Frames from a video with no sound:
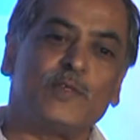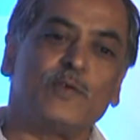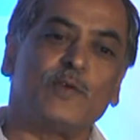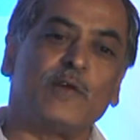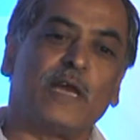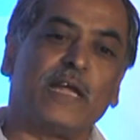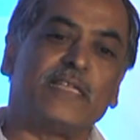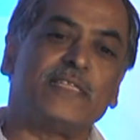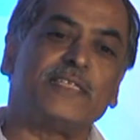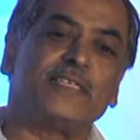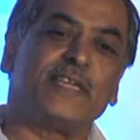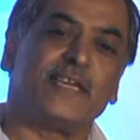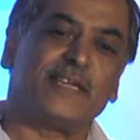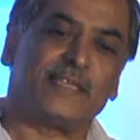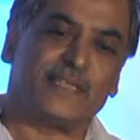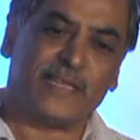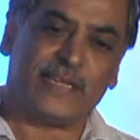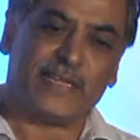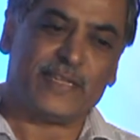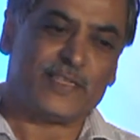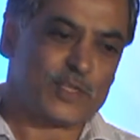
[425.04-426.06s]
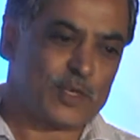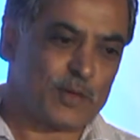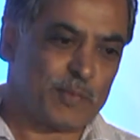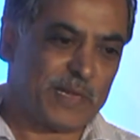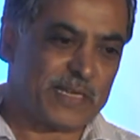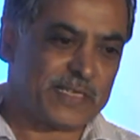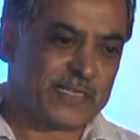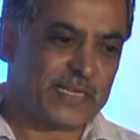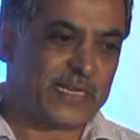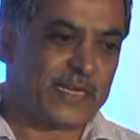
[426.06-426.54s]
to construct the
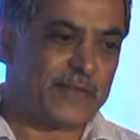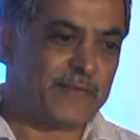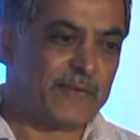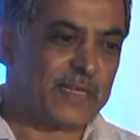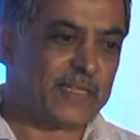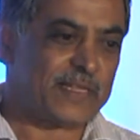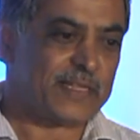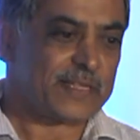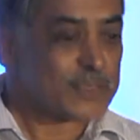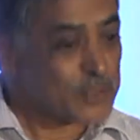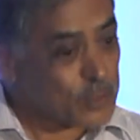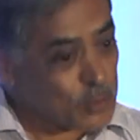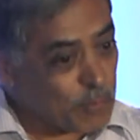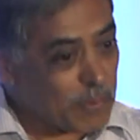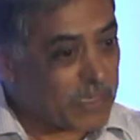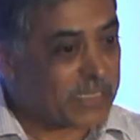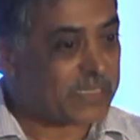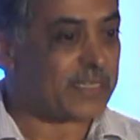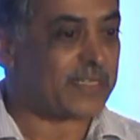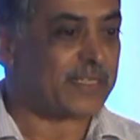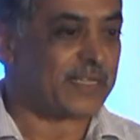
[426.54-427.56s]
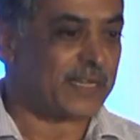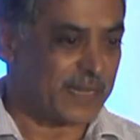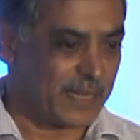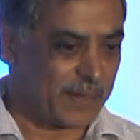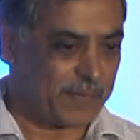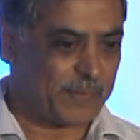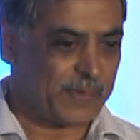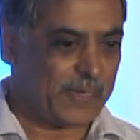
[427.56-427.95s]
instruments and devices to measure the time.